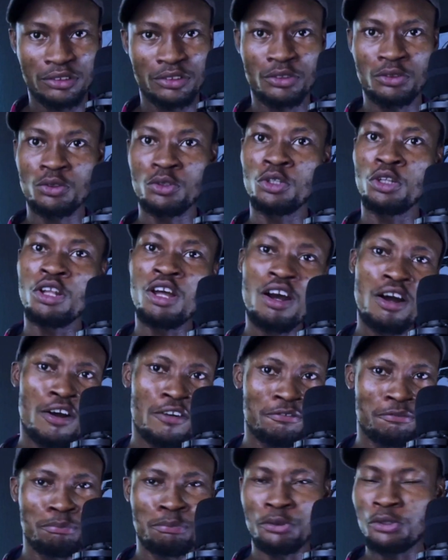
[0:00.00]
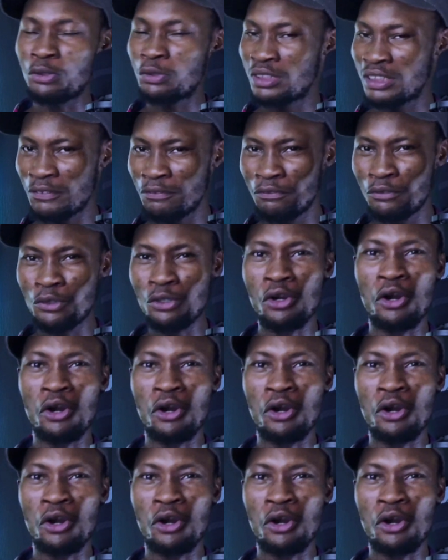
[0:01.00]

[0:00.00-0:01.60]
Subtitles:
You know, love, beautiful,